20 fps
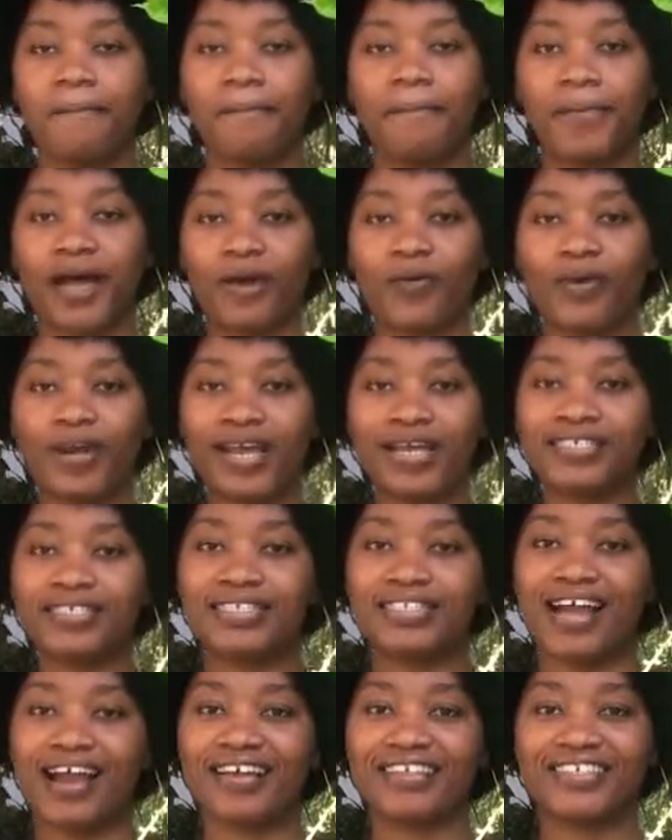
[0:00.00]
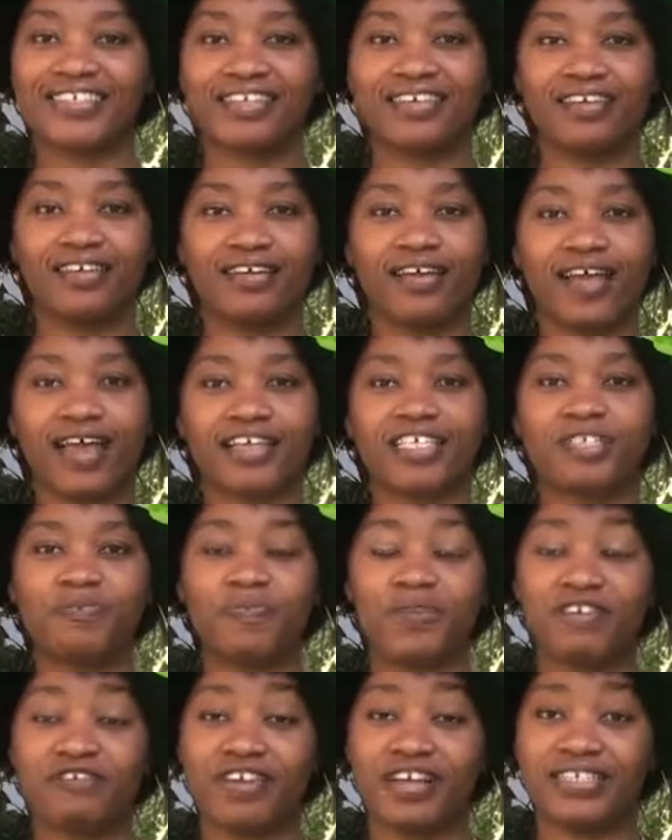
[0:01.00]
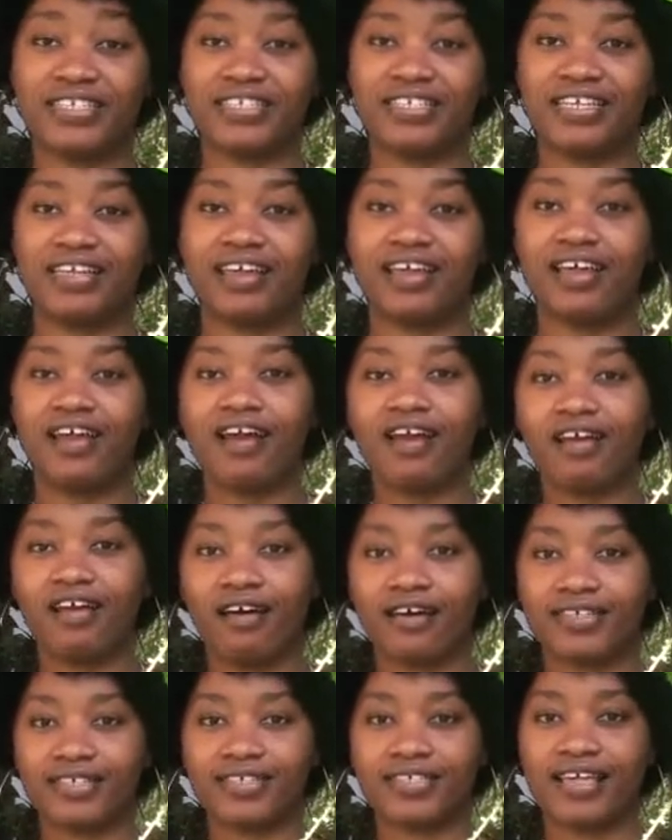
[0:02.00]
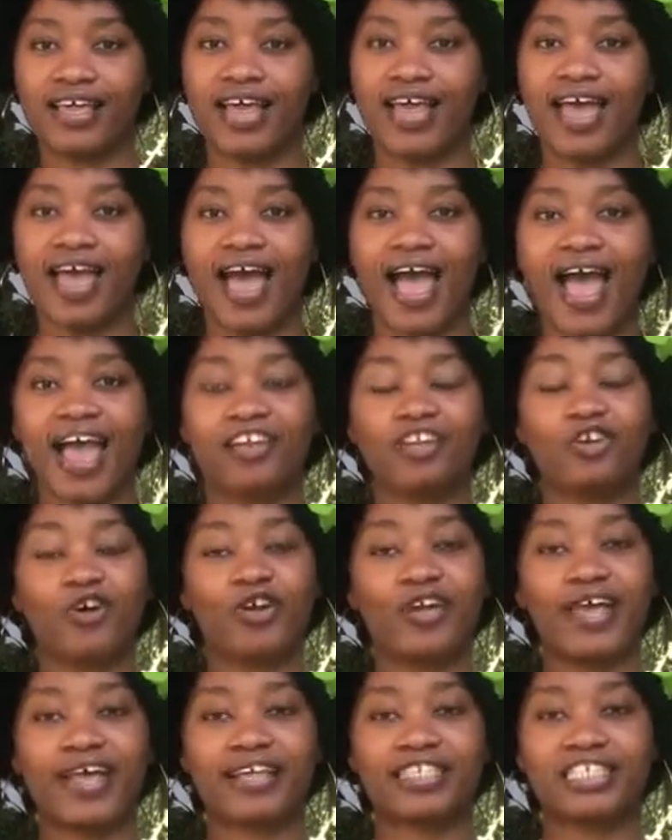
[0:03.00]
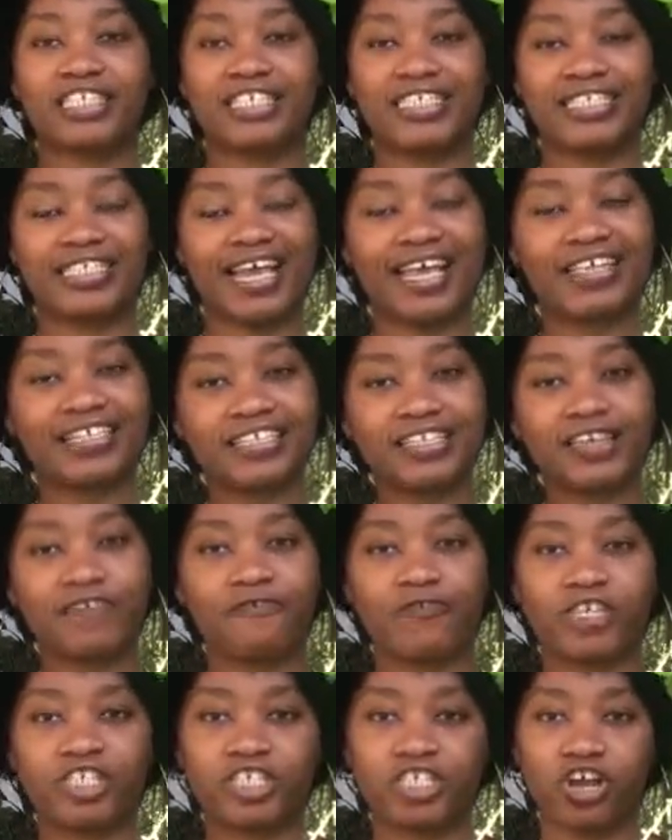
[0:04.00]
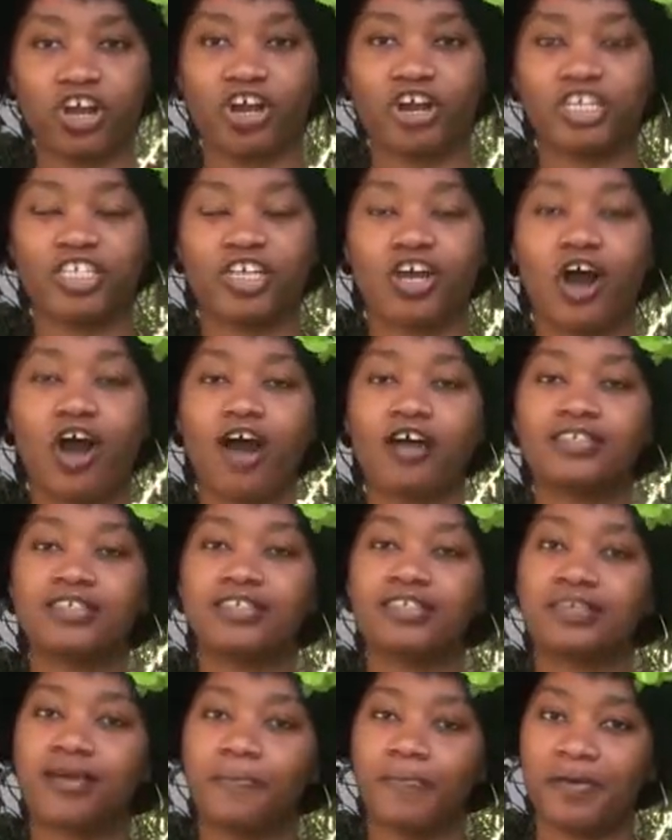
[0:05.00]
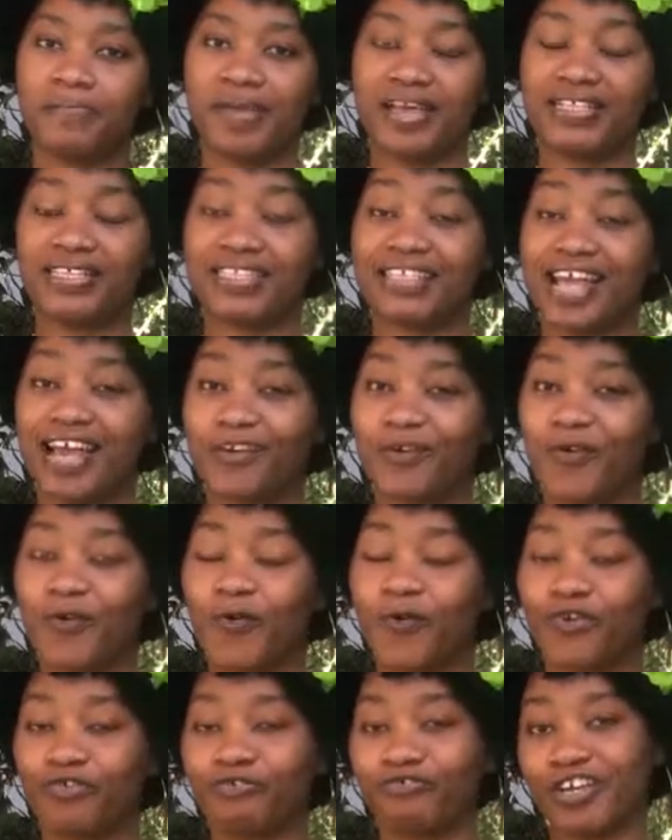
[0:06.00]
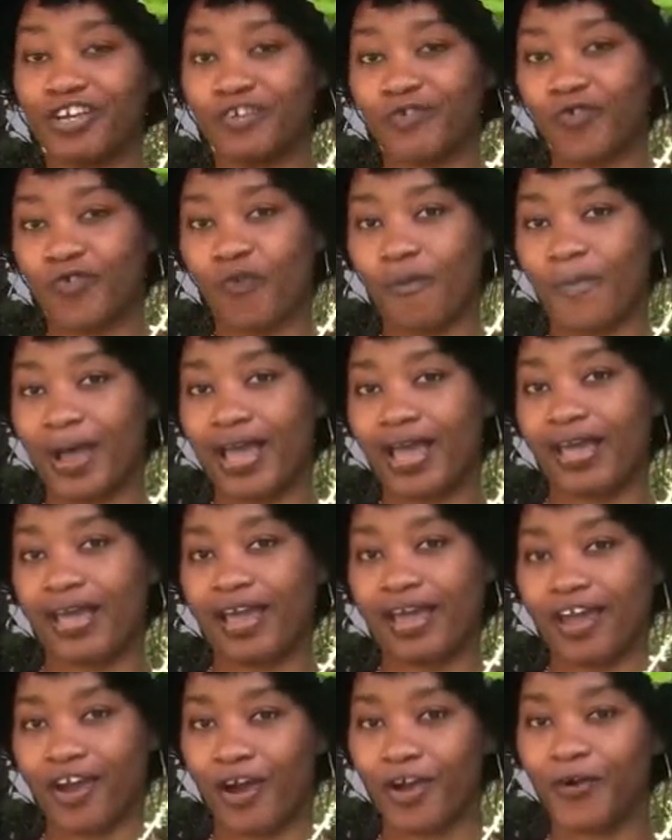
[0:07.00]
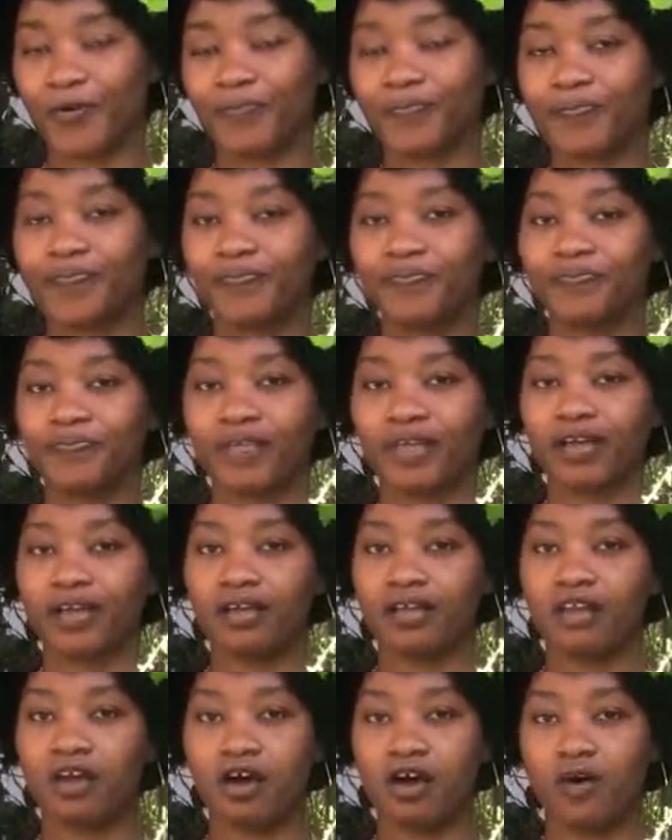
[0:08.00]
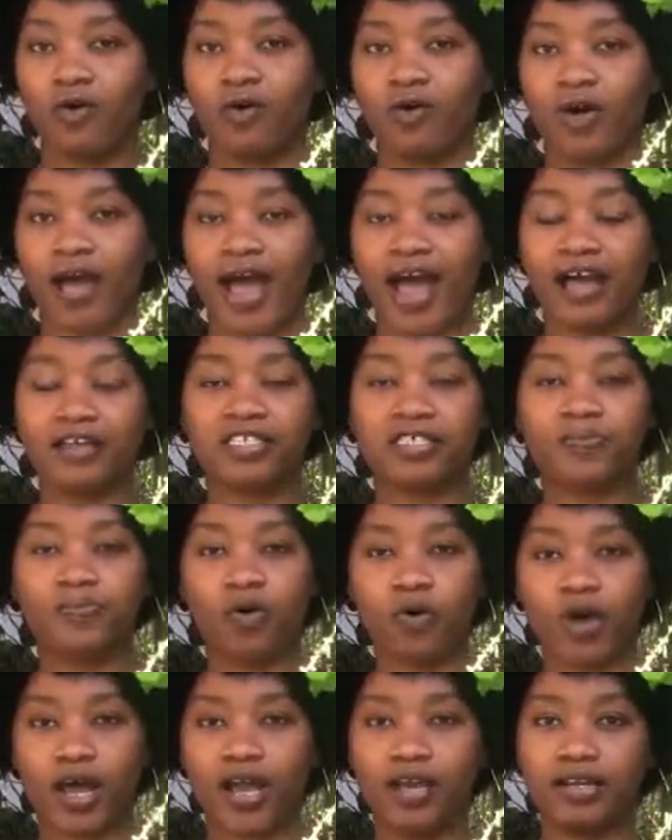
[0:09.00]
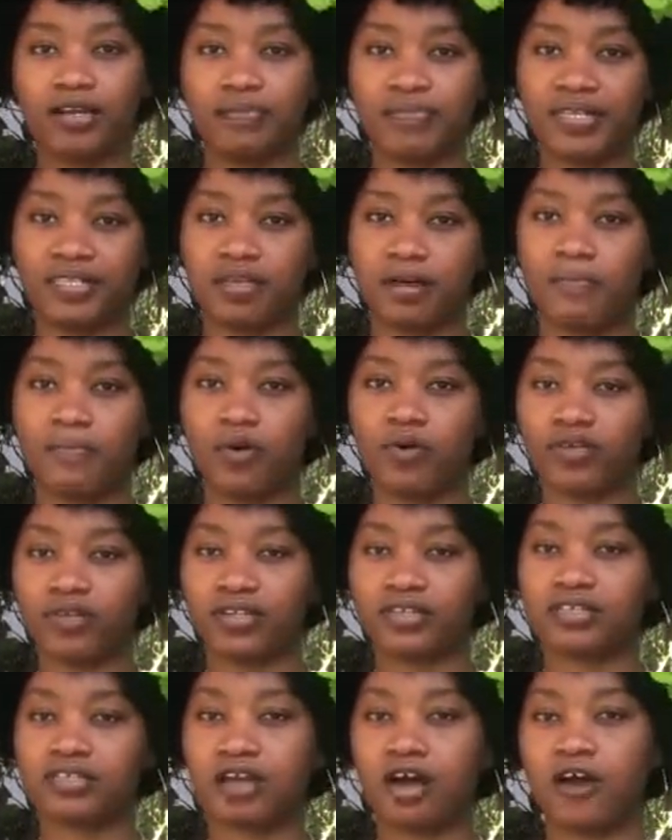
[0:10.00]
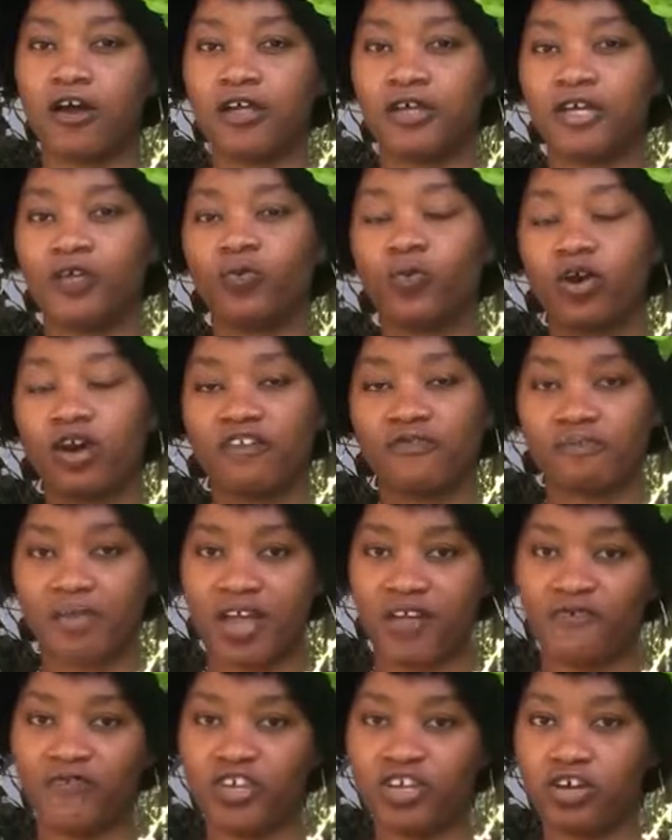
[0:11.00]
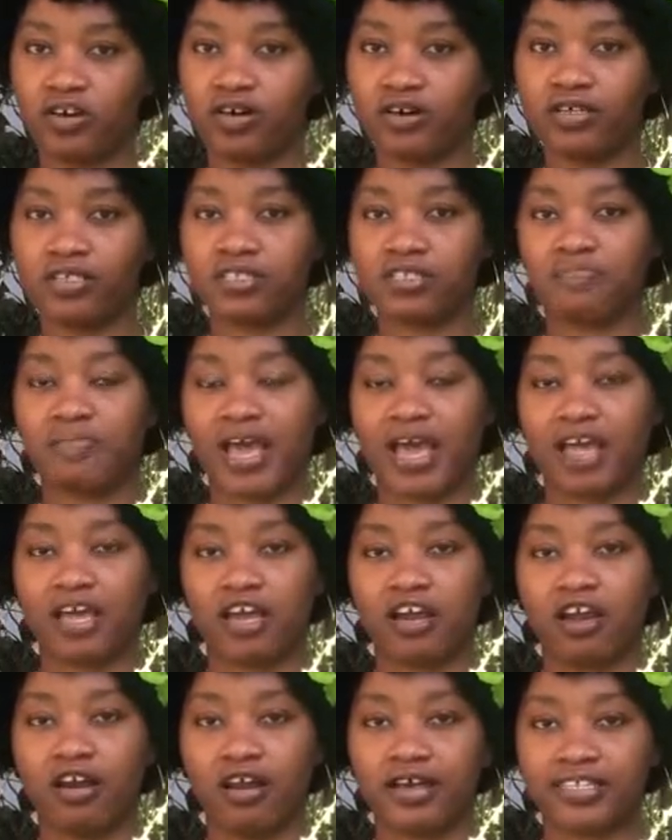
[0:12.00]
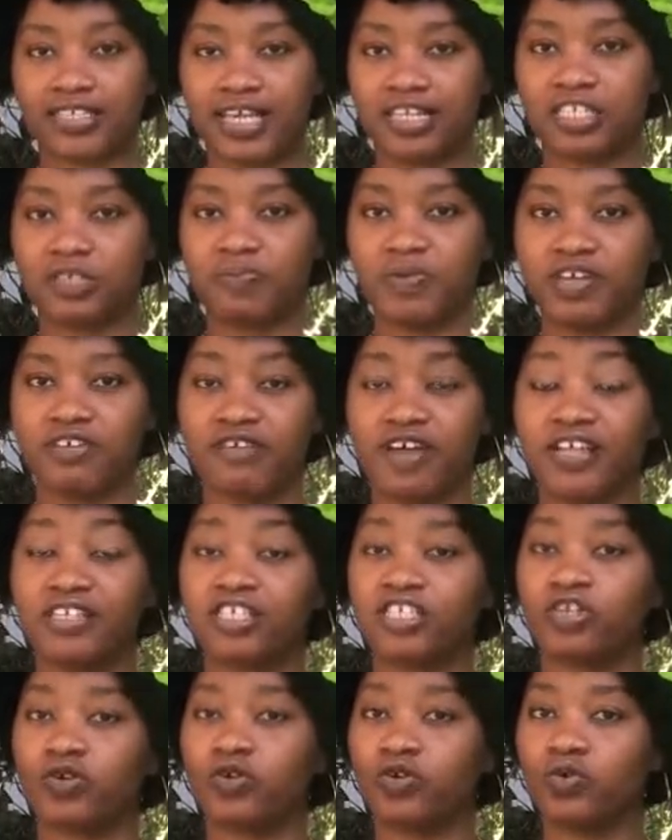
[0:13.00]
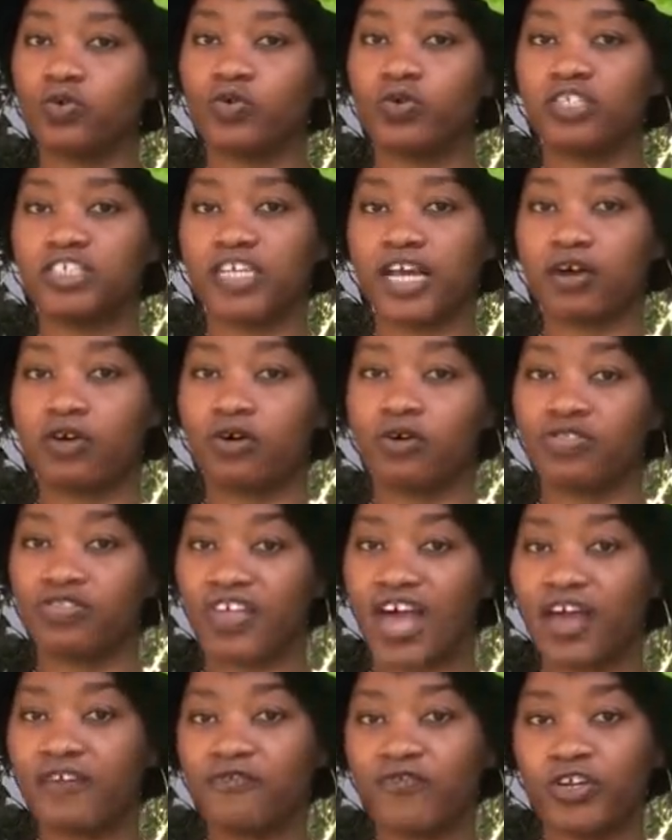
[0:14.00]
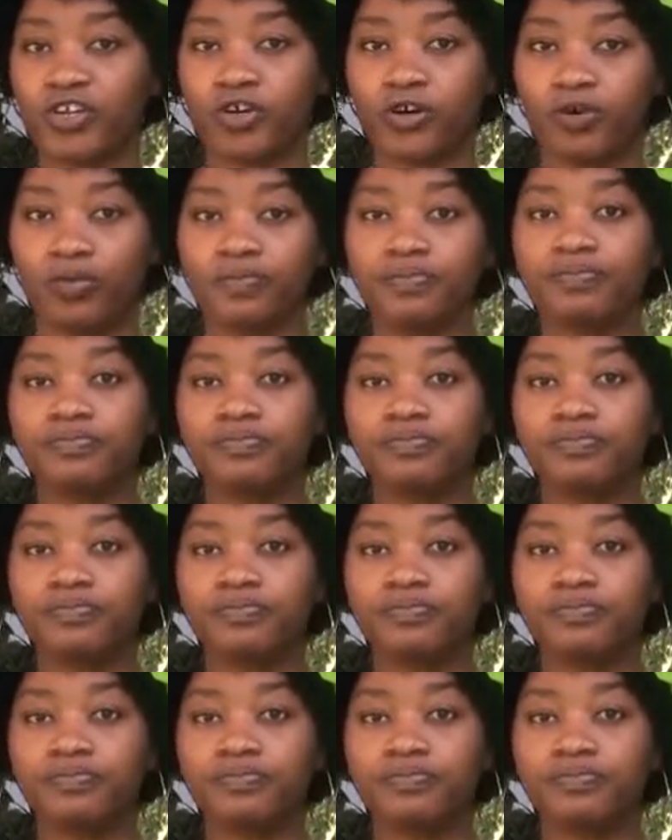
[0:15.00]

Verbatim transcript: Back when I started experiencing hair loss, I had done extensive research on supplements that could regrow my hair. Now, I spoke a little bit about this in one of my videos, my hair loss experience, so you could check out that video